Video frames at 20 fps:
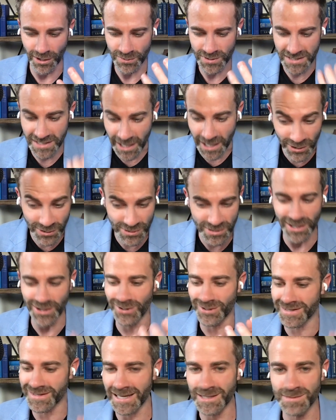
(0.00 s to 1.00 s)
scarcity
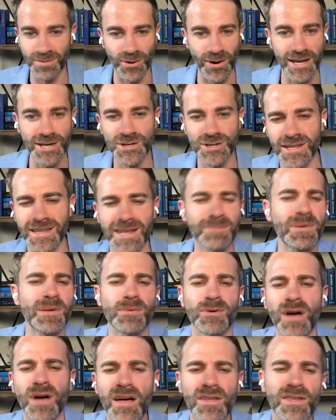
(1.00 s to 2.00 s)
or desperation that
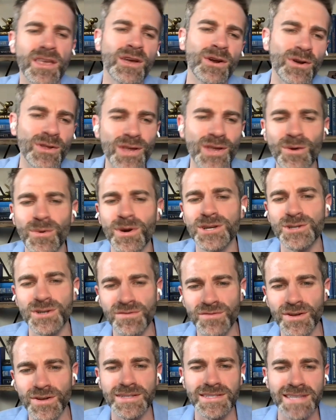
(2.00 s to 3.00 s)
people, they don't want you
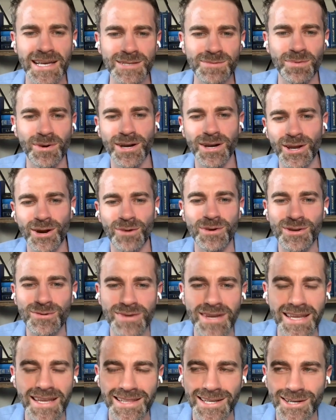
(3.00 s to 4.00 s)
to feel desperate, when you
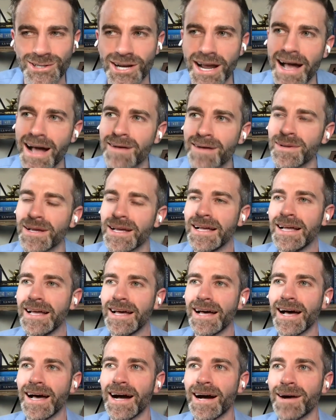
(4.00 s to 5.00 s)
need the job.
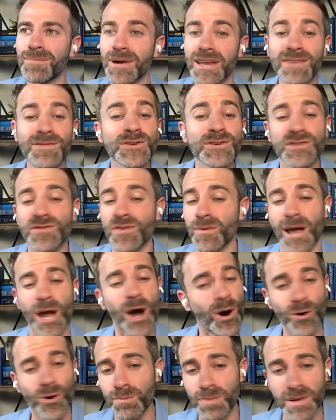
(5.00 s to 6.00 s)
But even just for my
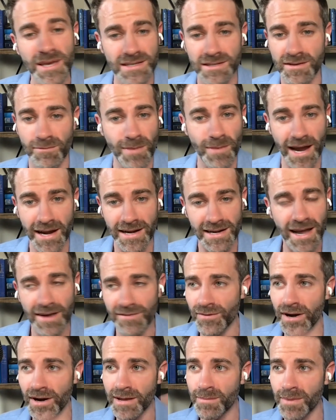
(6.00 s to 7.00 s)
own peace of mind,
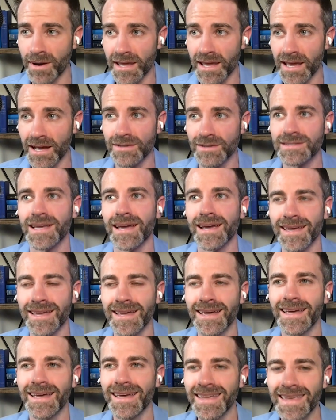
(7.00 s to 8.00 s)
not for anybody else. Like,
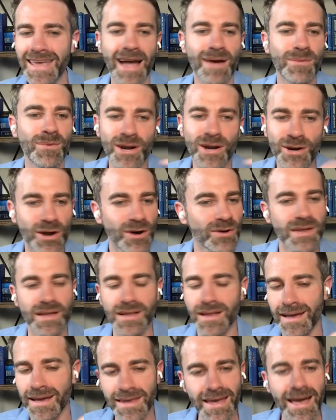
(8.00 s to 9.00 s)
yeah, I want to know that,
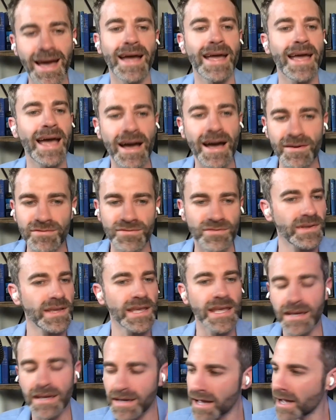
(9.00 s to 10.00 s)
like, yeah, I have
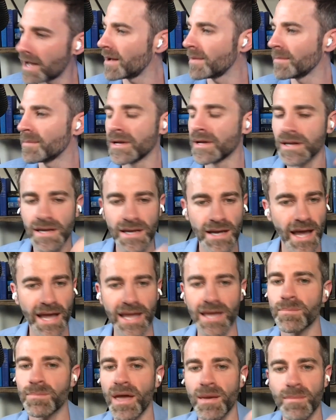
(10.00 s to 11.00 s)
income, I
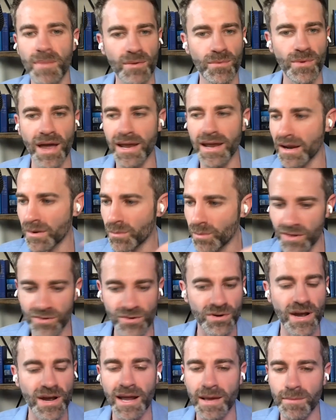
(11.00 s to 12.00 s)
can pay my rent, and whether
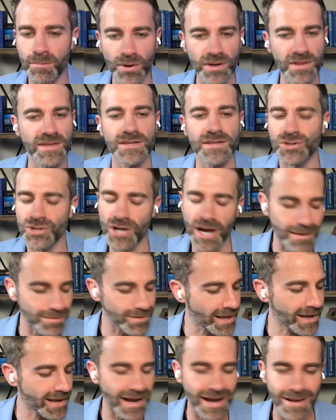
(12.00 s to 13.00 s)
or not I book this job,
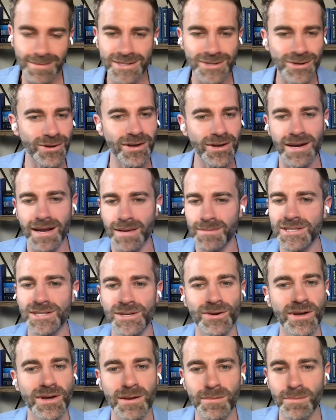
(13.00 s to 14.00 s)
like, I'm still good. I'm
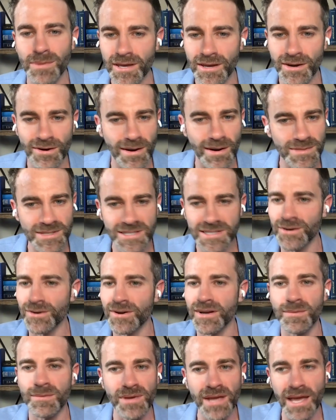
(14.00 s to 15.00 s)
still going to be here. I'm still
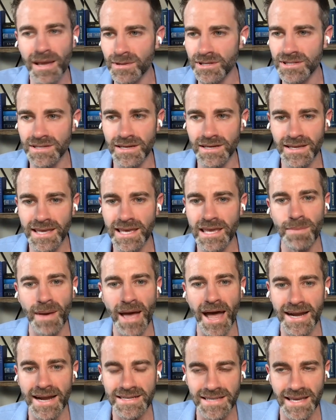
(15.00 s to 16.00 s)
going to be able to keep
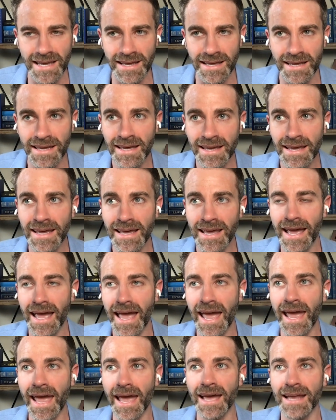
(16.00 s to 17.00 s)
acting.
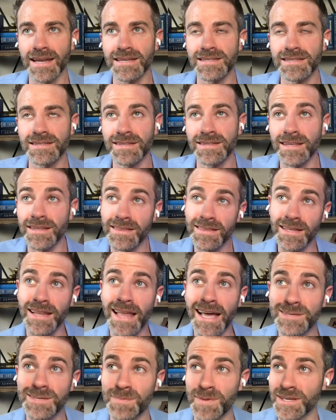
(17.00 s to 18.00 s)
And the
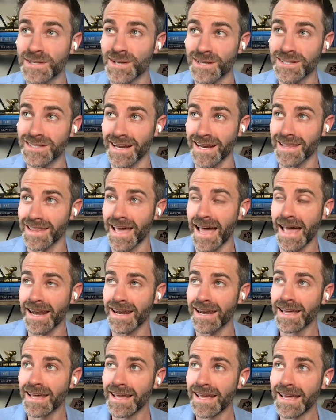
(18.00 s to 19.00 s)
last piece I'll say to that
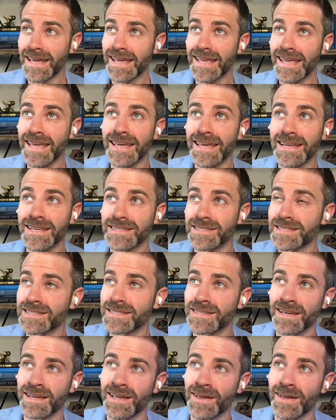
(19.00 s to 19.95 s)
is